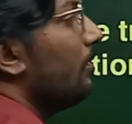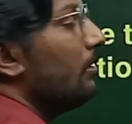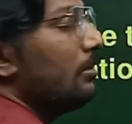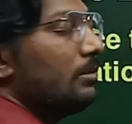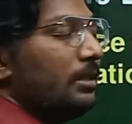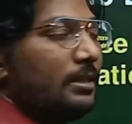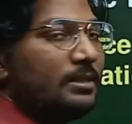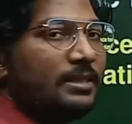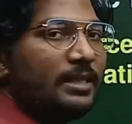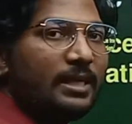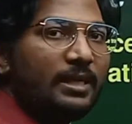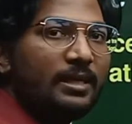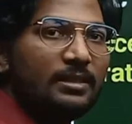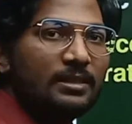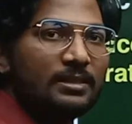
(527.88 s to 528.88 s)
Third
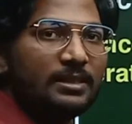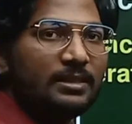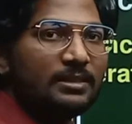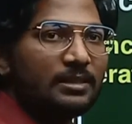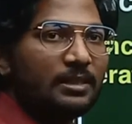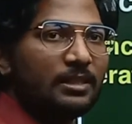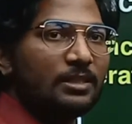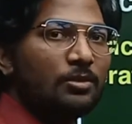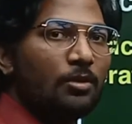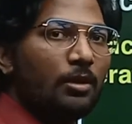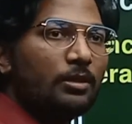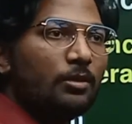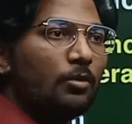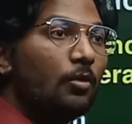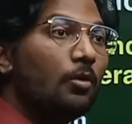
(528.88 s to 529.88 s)
second in the sense, it is not
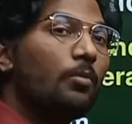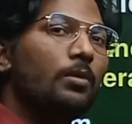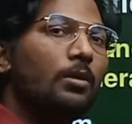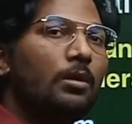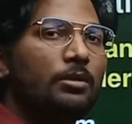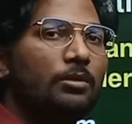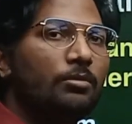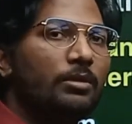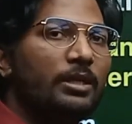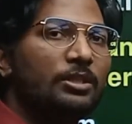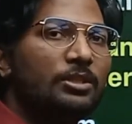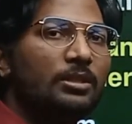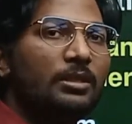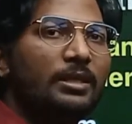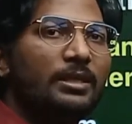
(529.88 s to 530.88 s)
a overall
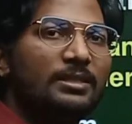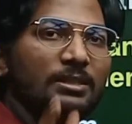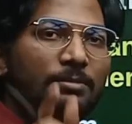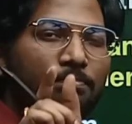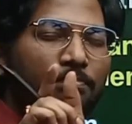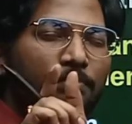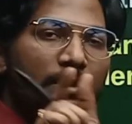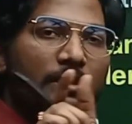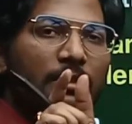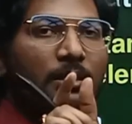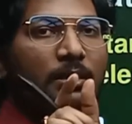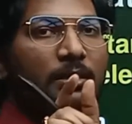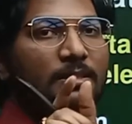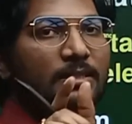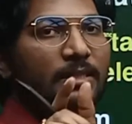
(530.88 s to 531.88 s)
duration, it is a
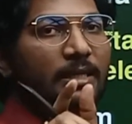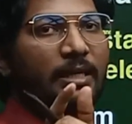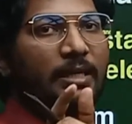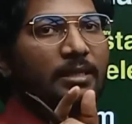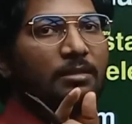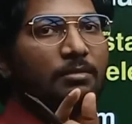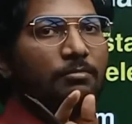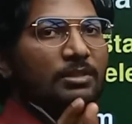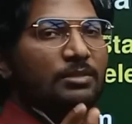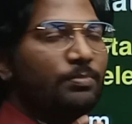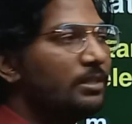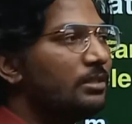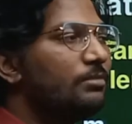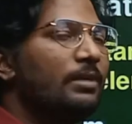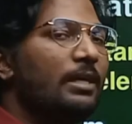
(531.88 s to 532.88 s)
particular second, which
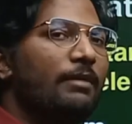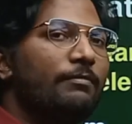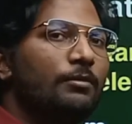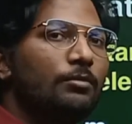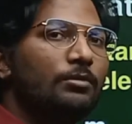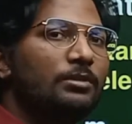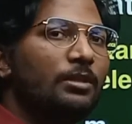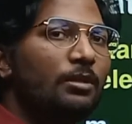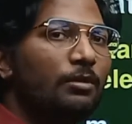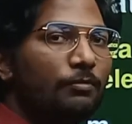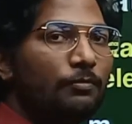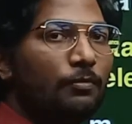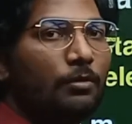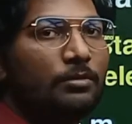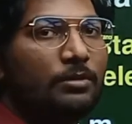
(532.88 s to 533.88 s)
means we have to use the
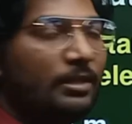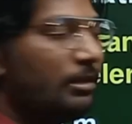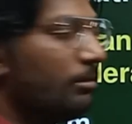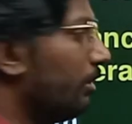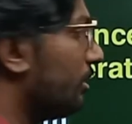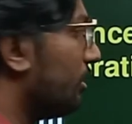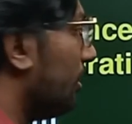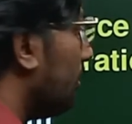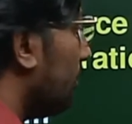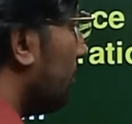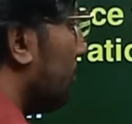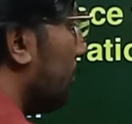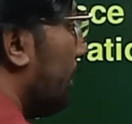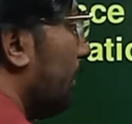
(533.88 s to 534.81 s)
fourth equation, that